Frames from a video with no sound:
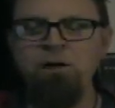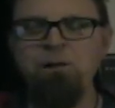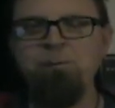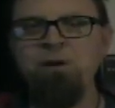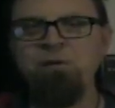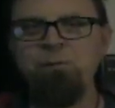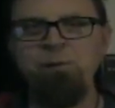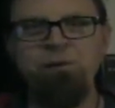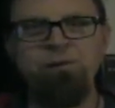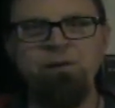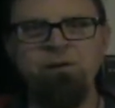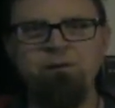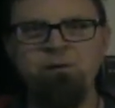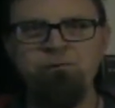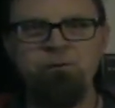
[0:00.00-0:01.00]
It makes me
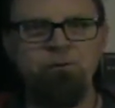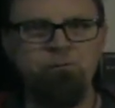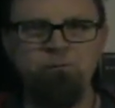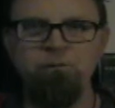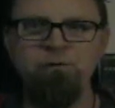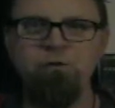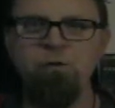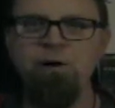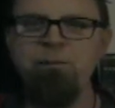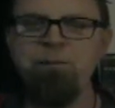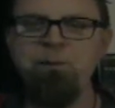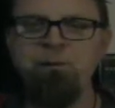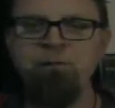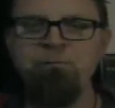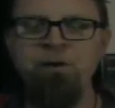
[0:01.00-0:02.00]
think of, so I'm
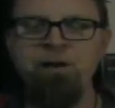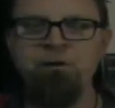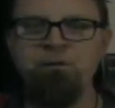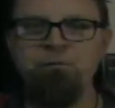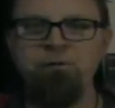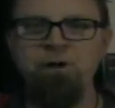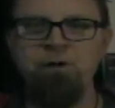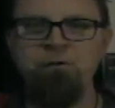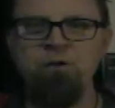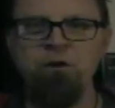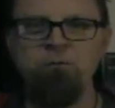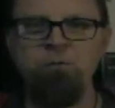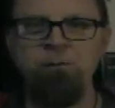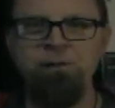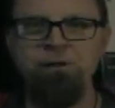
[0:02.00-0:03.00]
a big fan of uh,
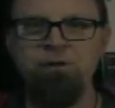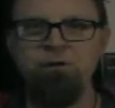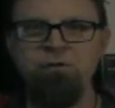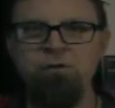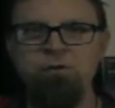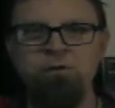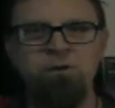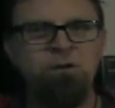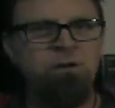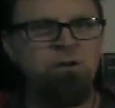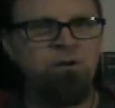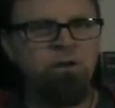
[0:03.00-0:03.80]
John Romita Jr.